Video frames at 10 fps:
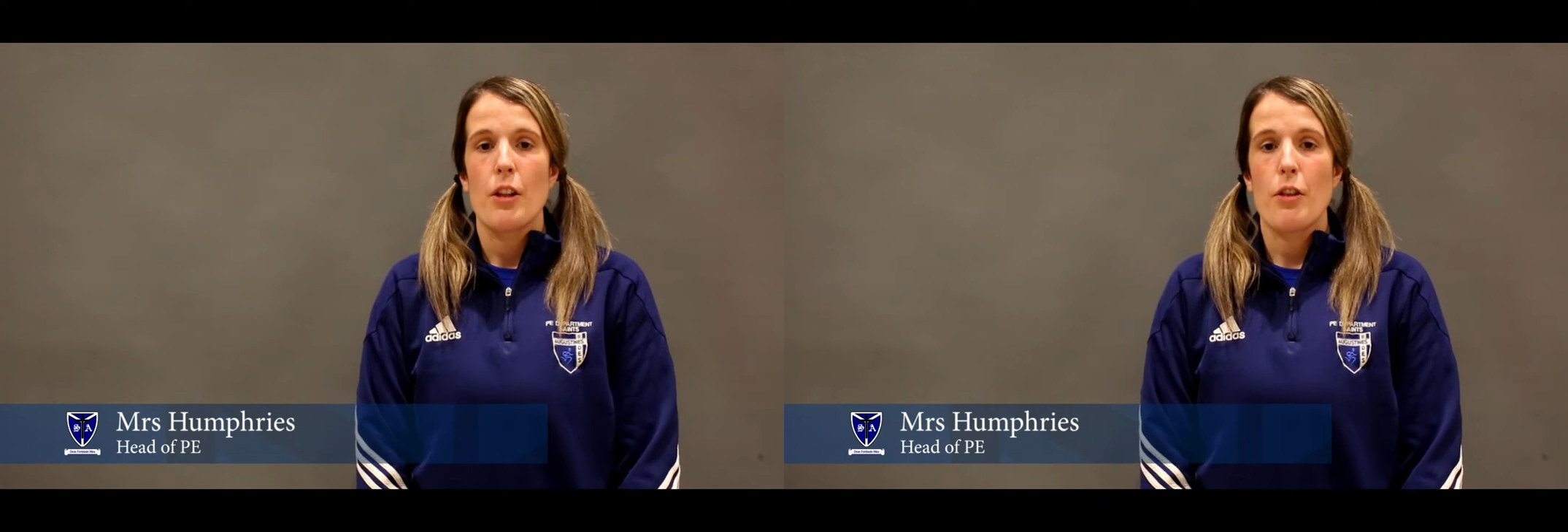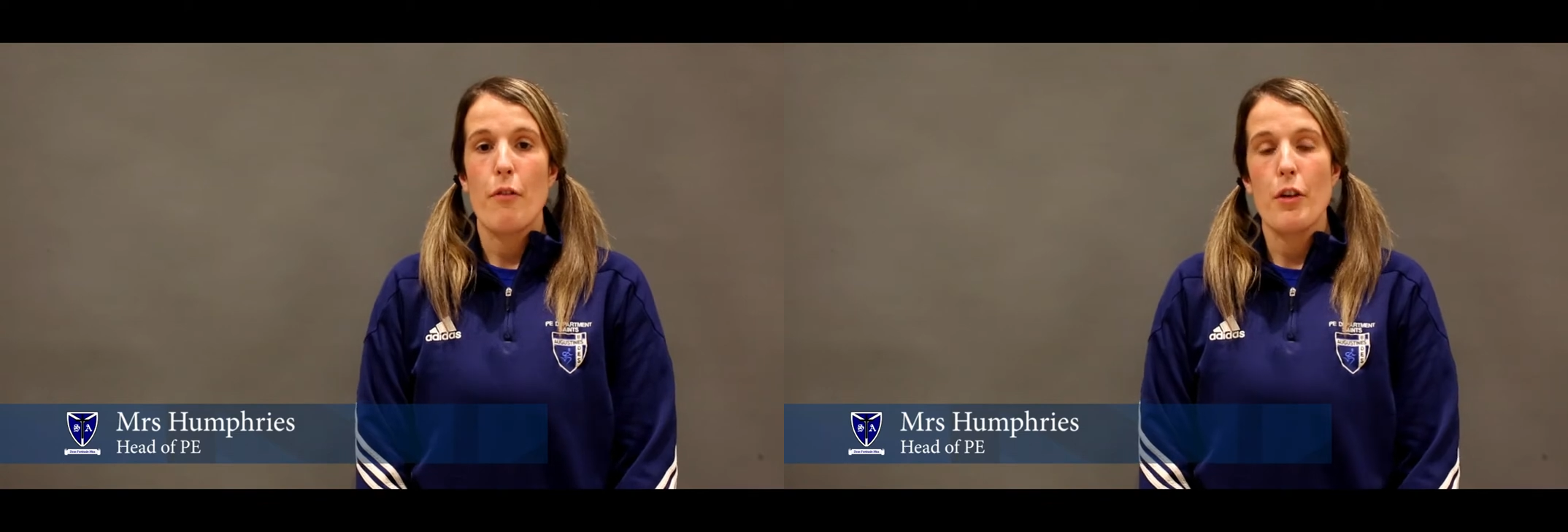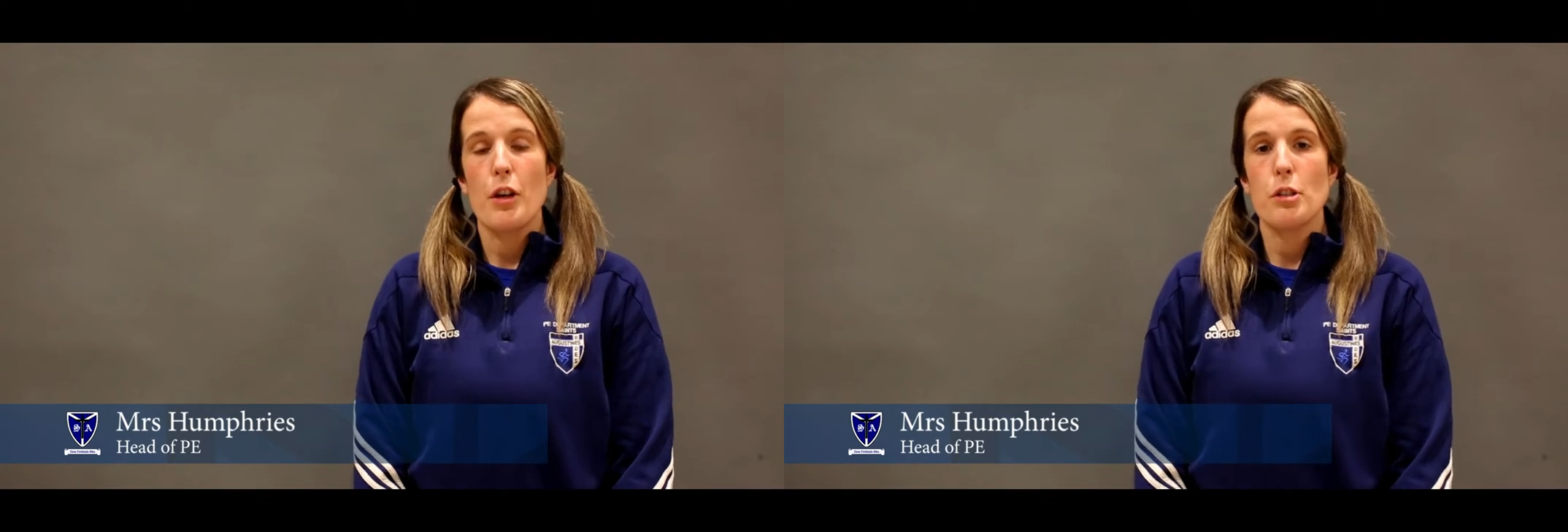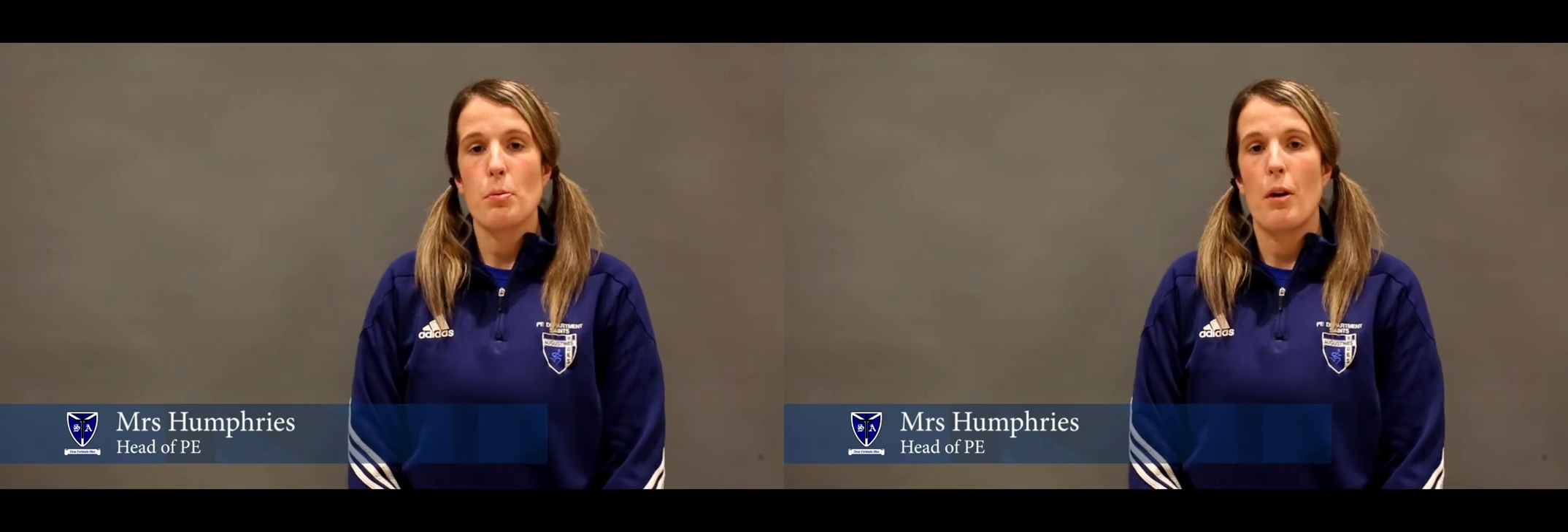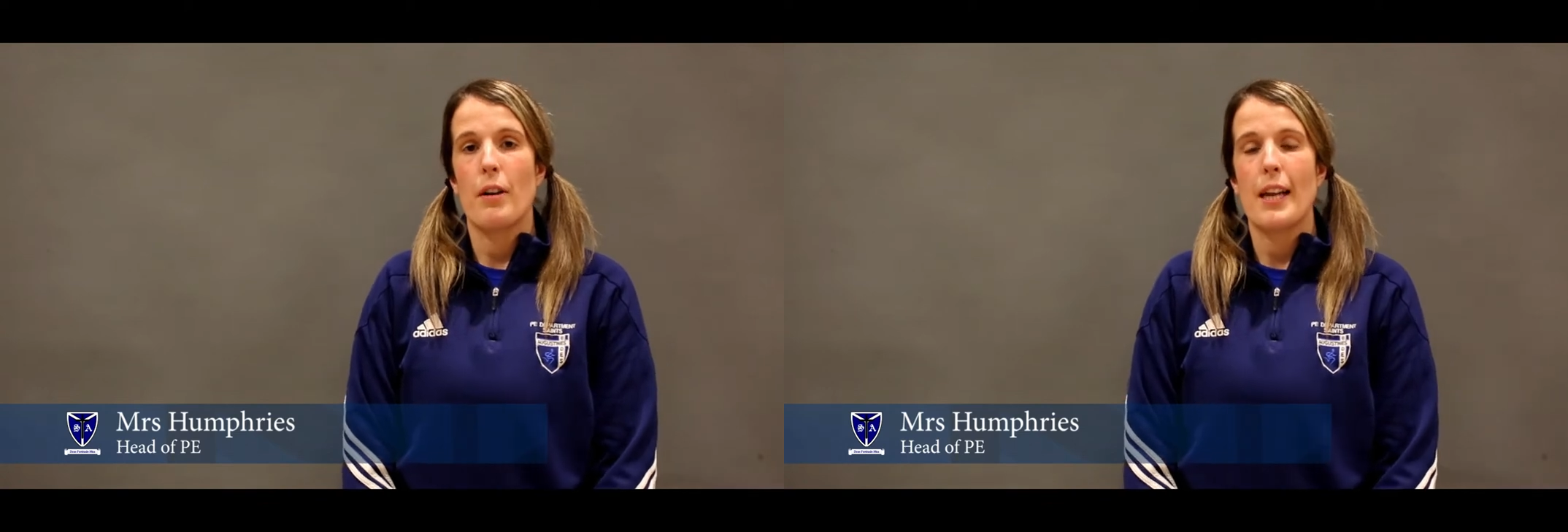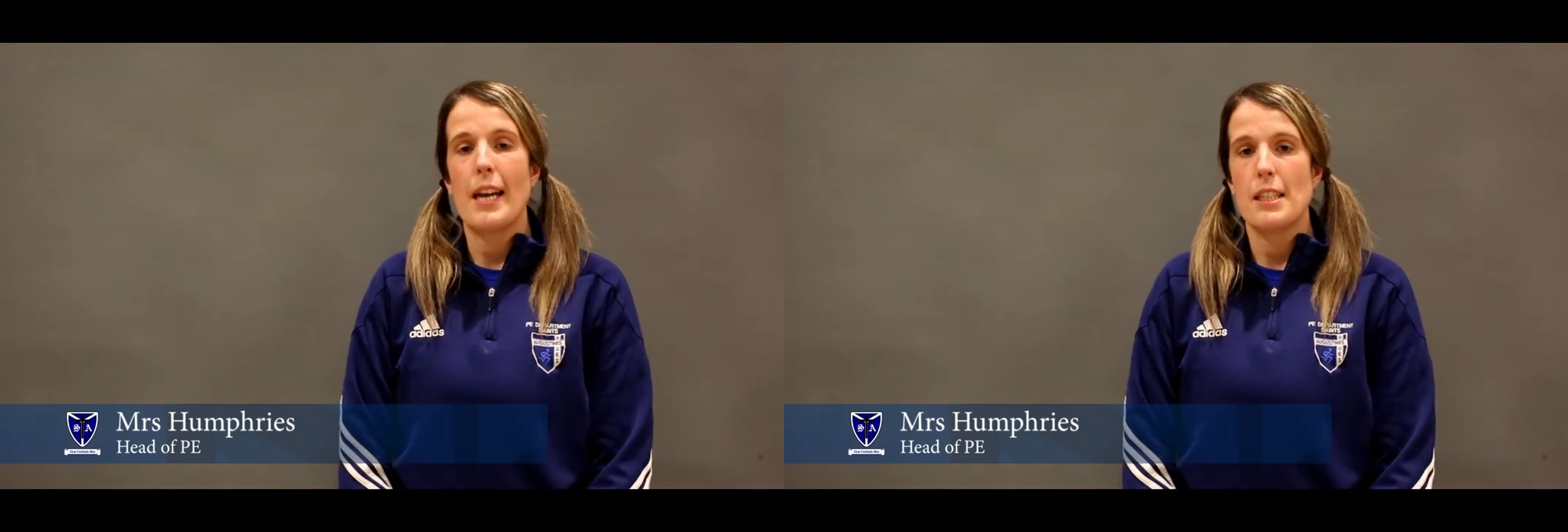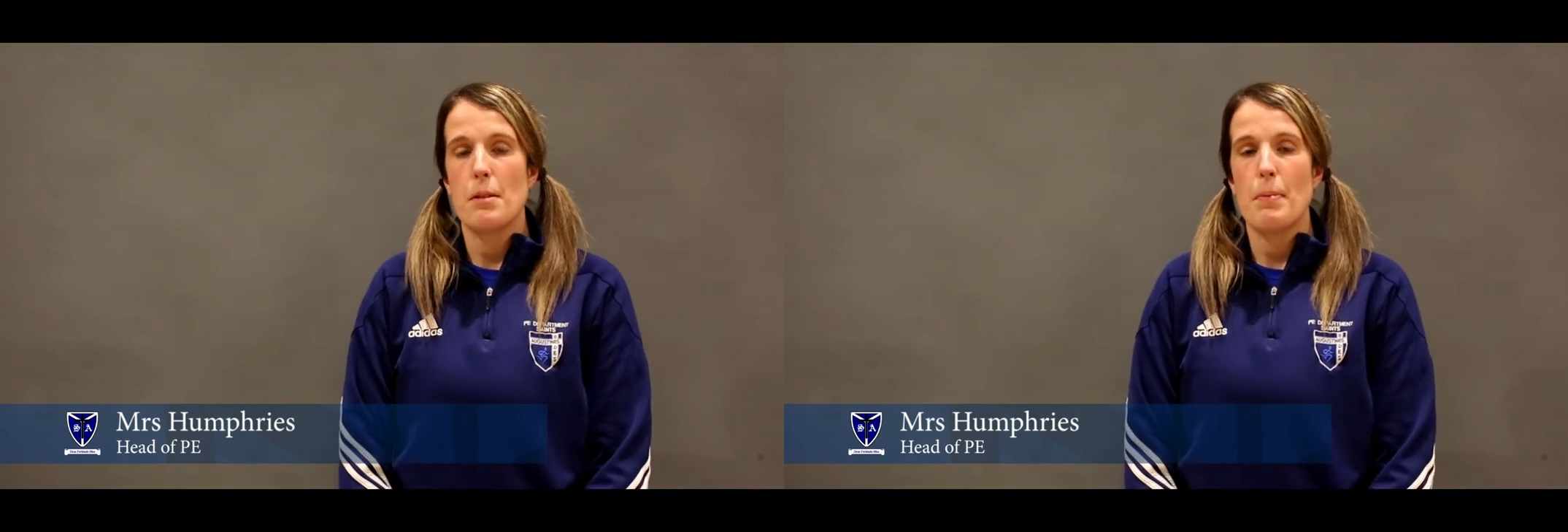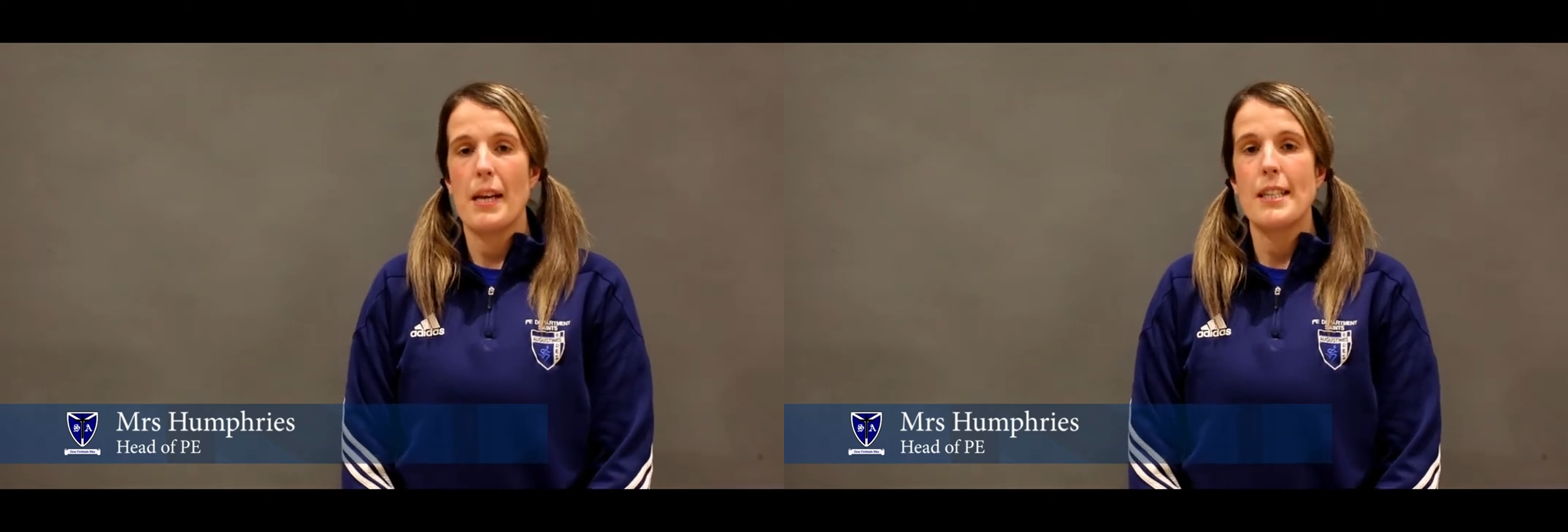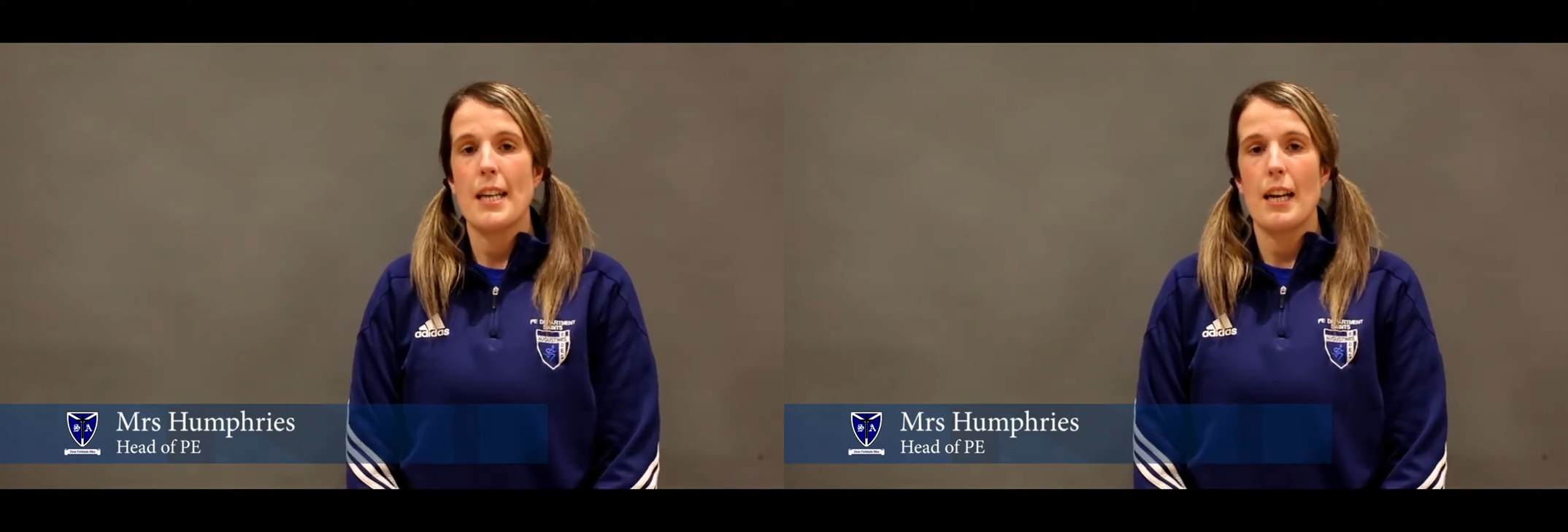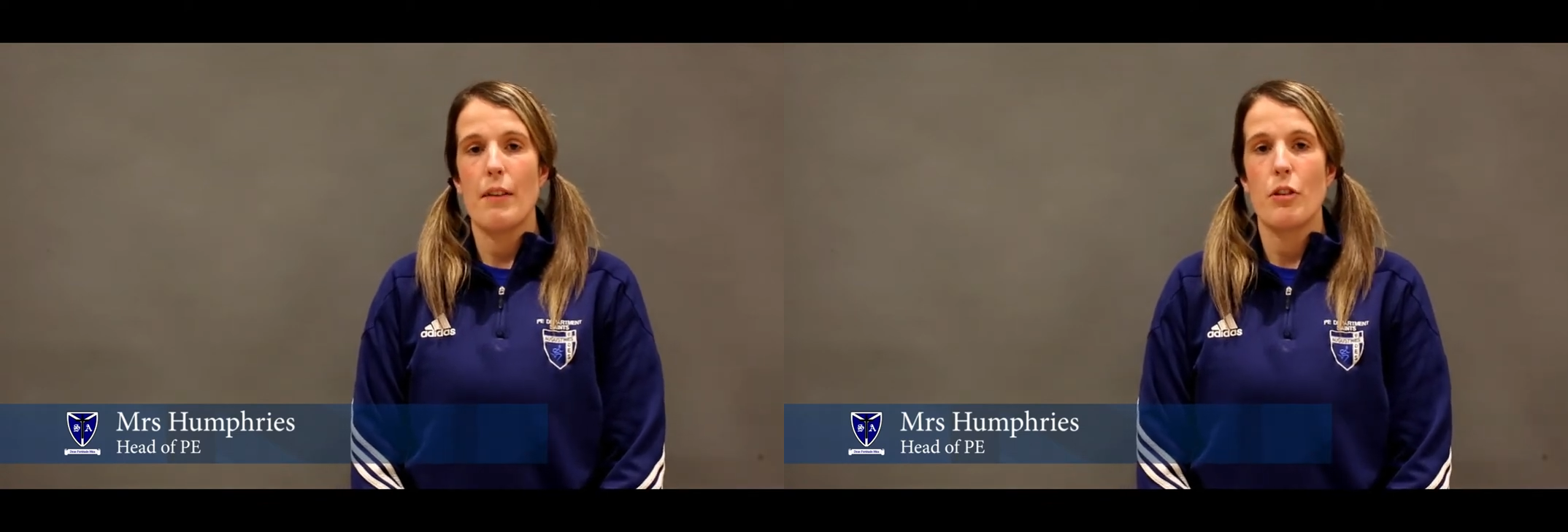The first one is the BTEC
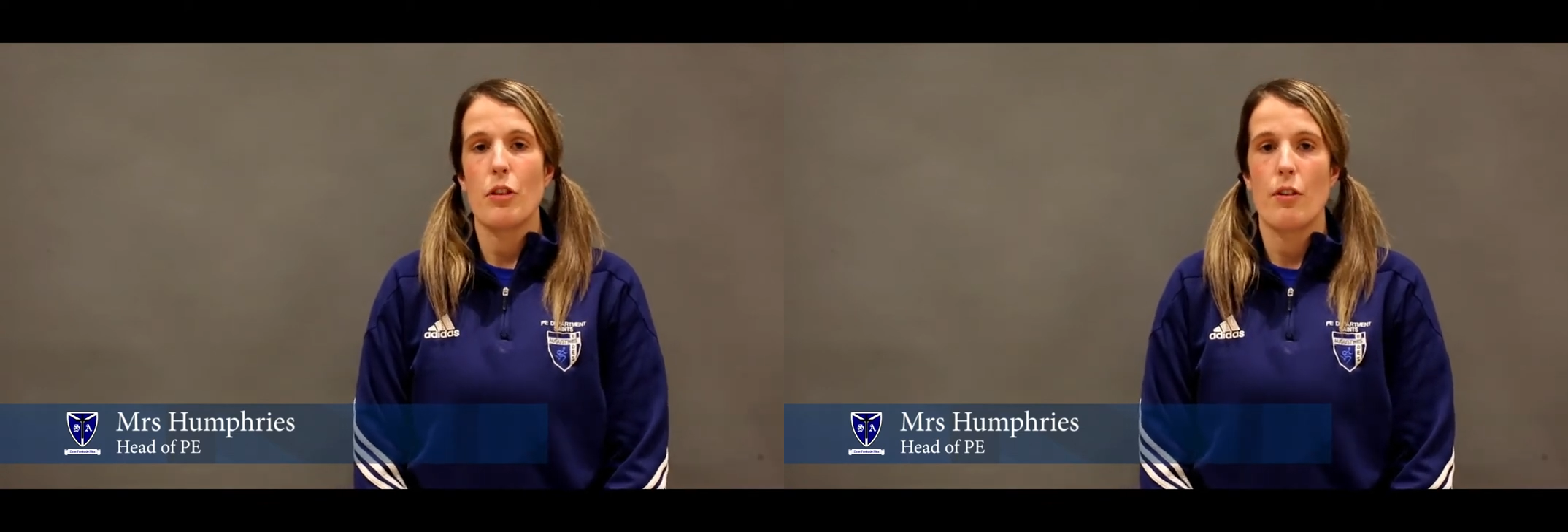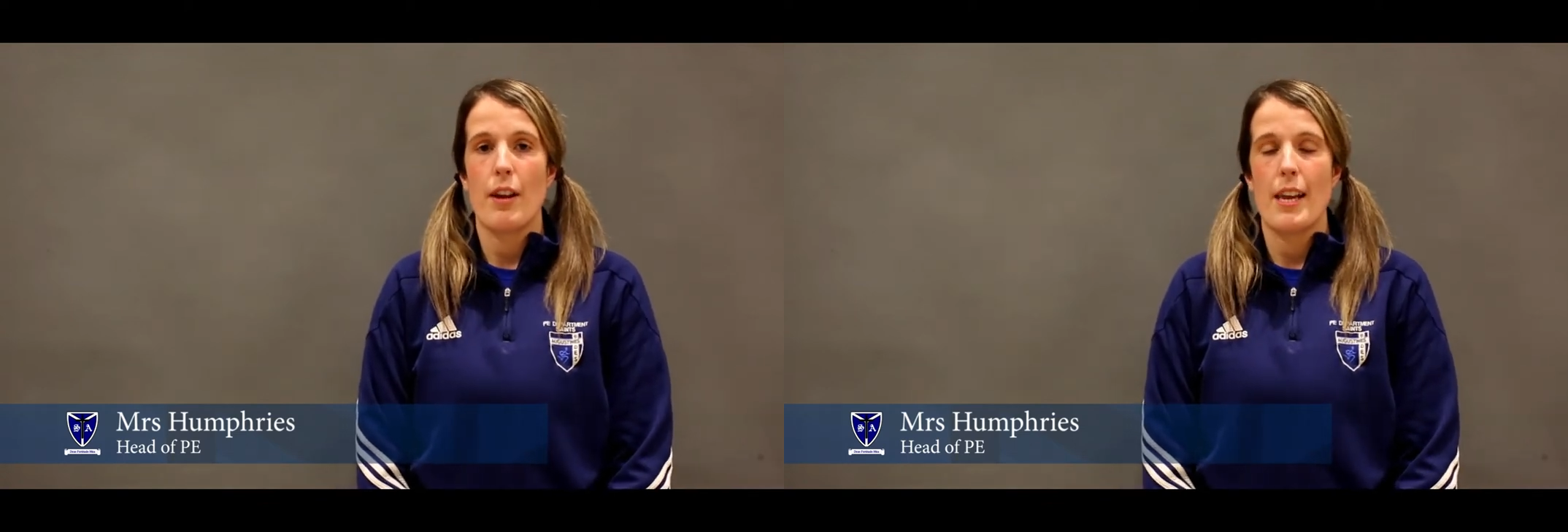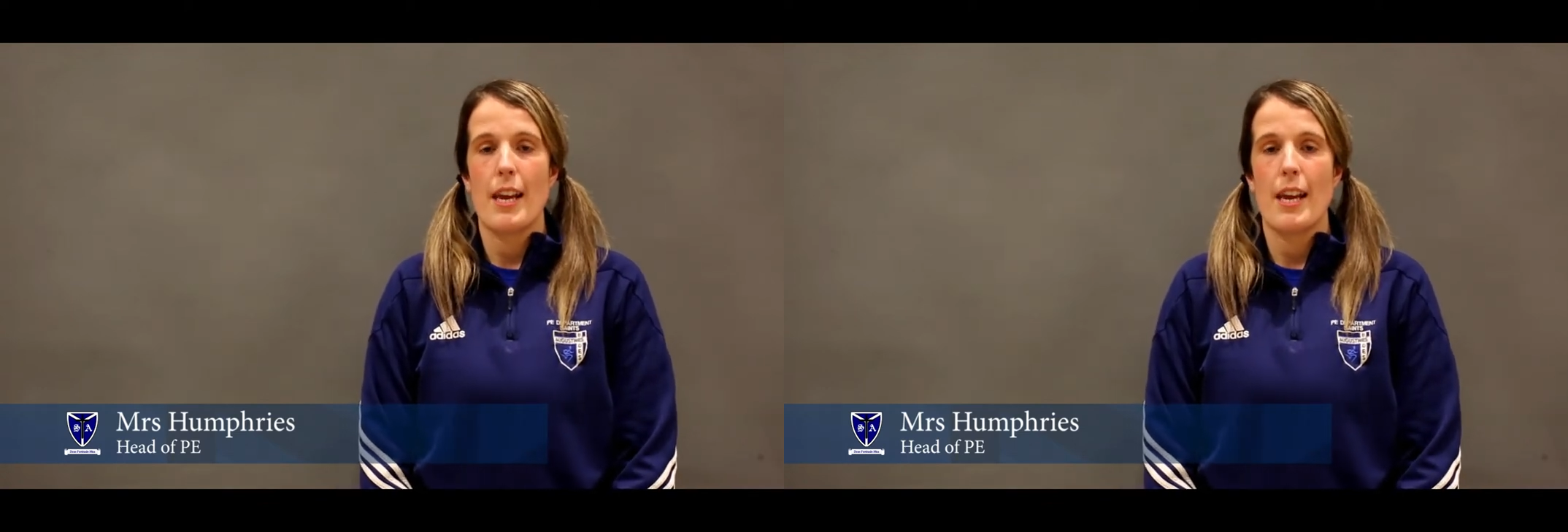Level 3